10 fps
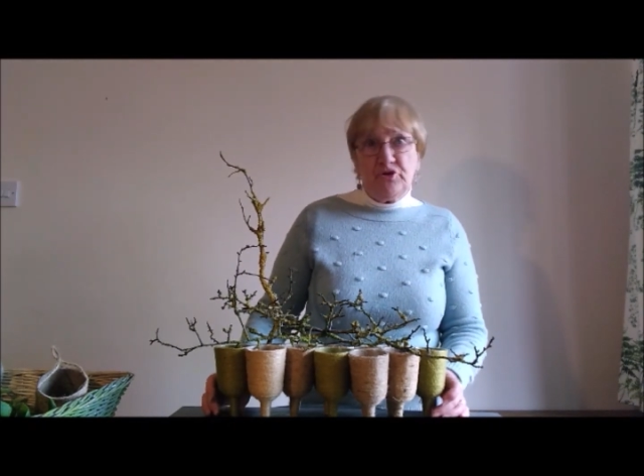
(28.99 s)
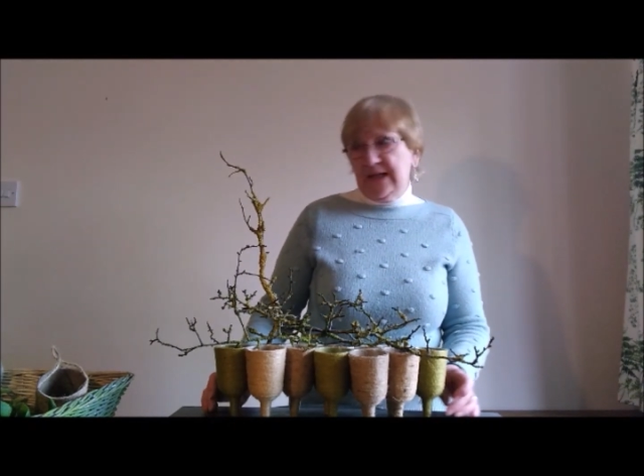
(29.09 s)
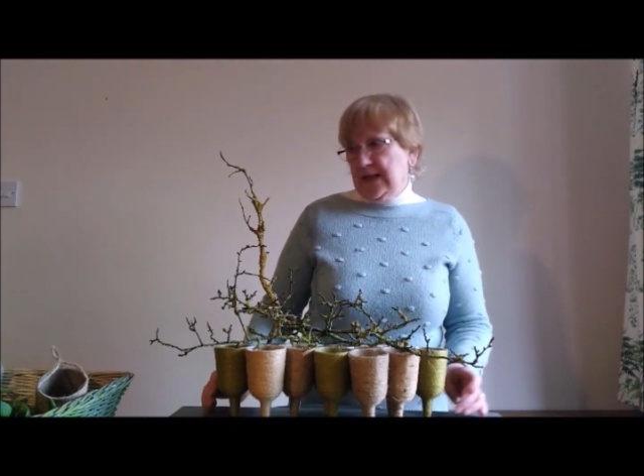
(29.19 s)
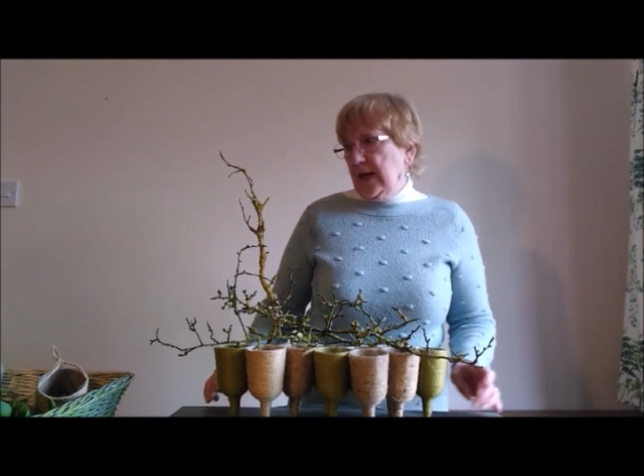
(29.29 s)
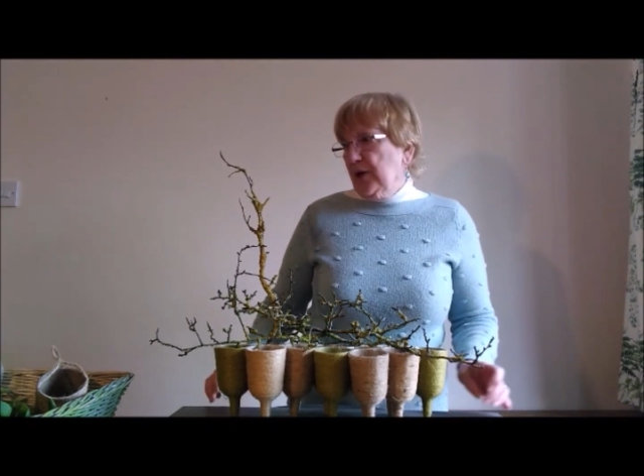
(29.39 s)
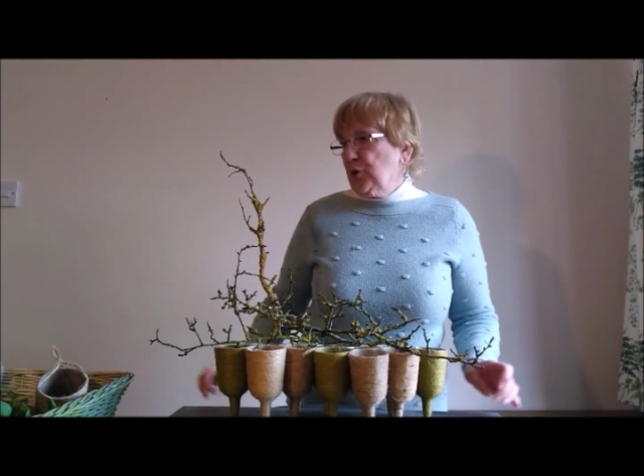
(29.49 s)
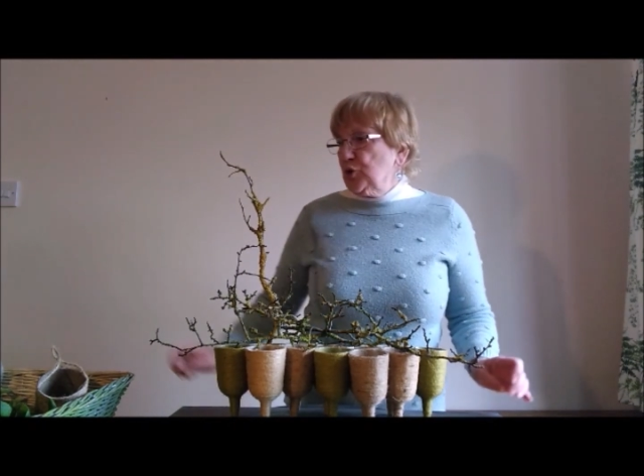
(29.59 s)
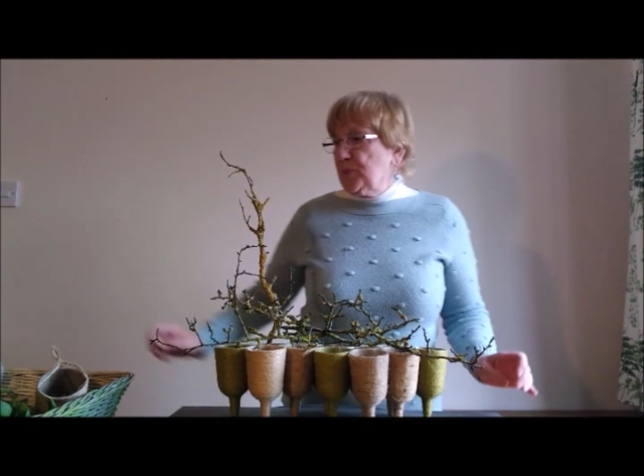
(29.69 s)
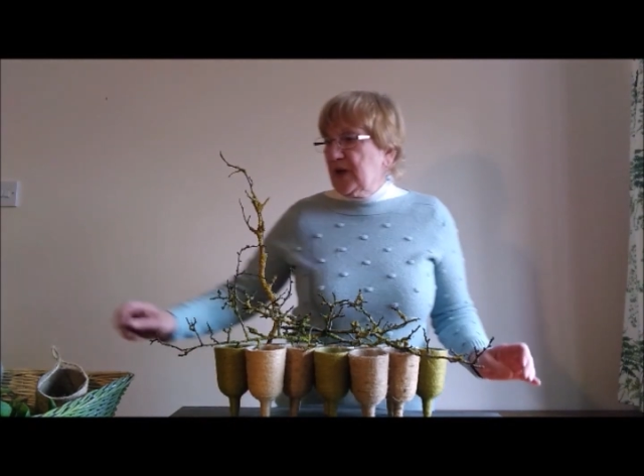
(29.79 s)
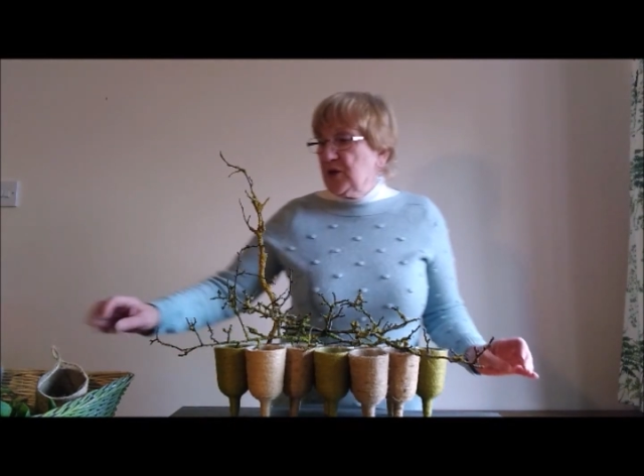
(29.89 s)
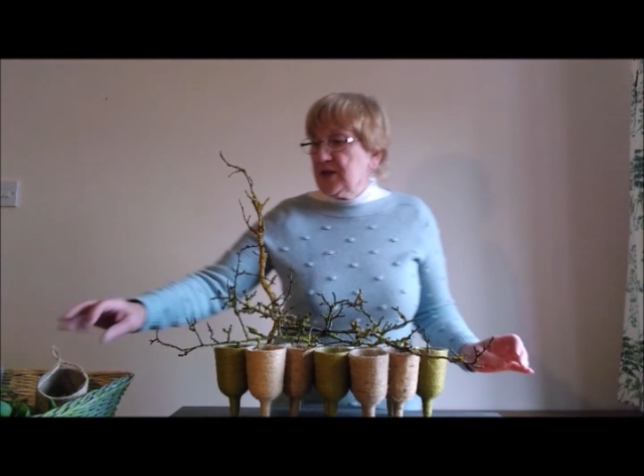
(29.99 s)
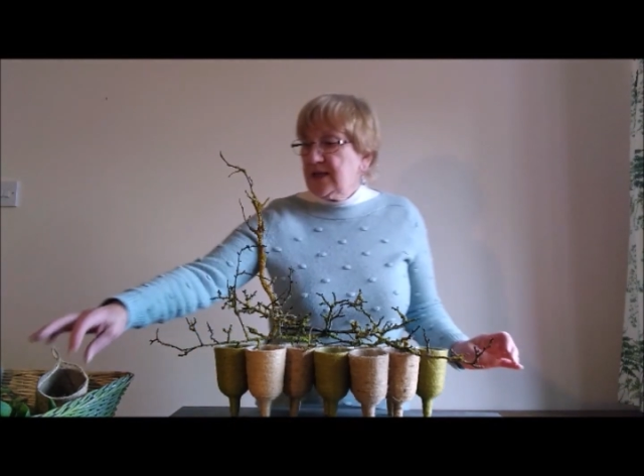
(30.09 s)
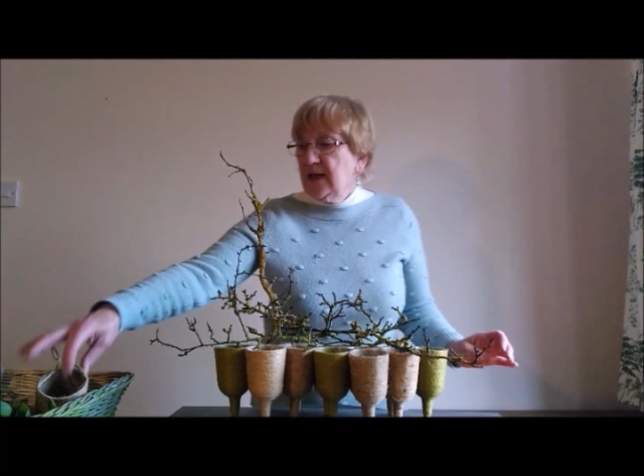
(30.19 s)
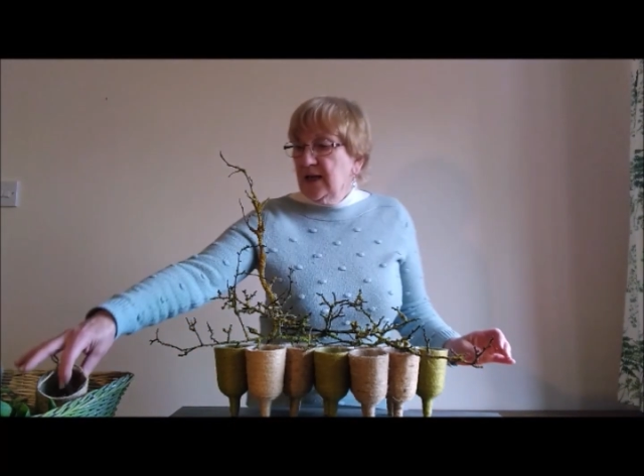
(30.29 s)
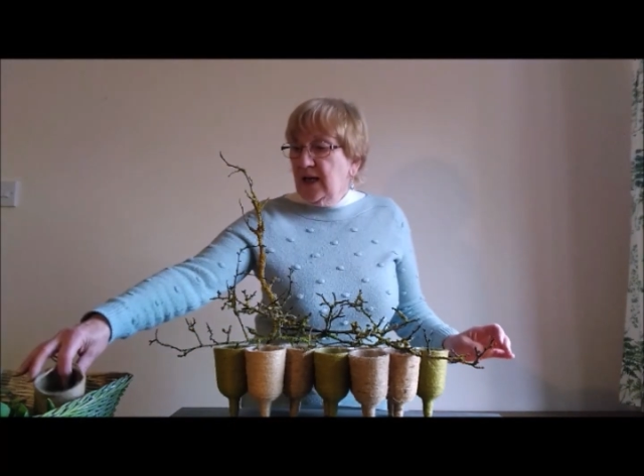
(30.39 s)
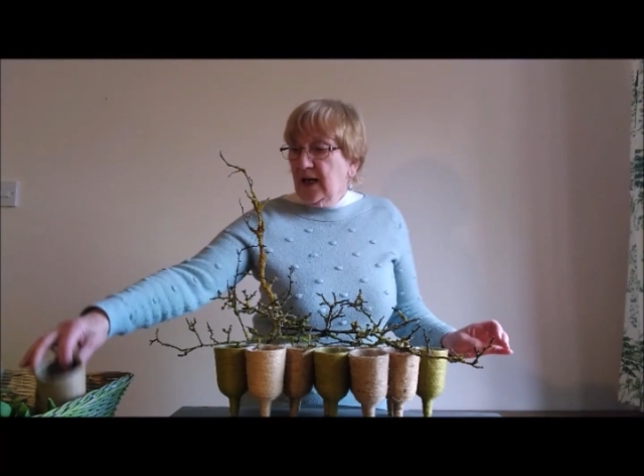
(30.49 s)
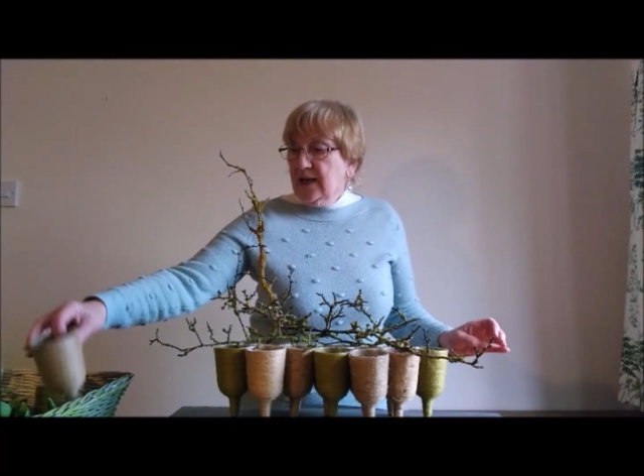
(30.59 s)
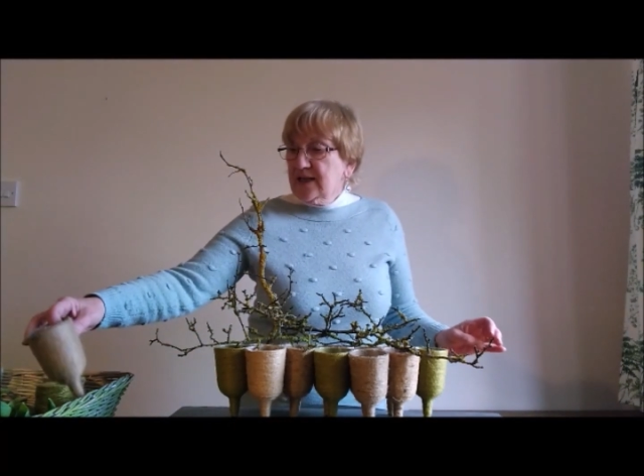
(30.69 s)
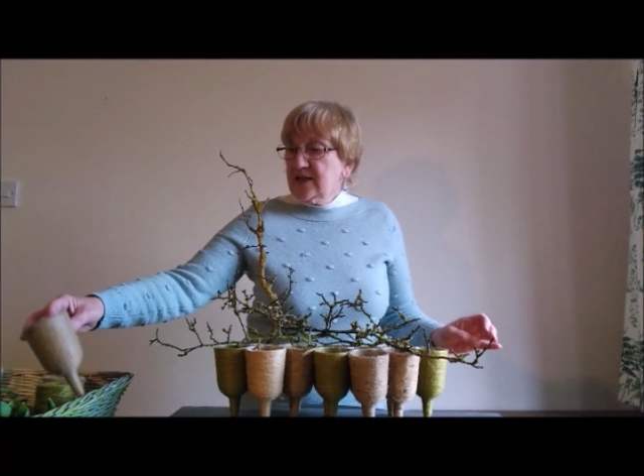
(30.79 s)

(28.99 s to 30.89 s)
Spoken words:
recycled, because I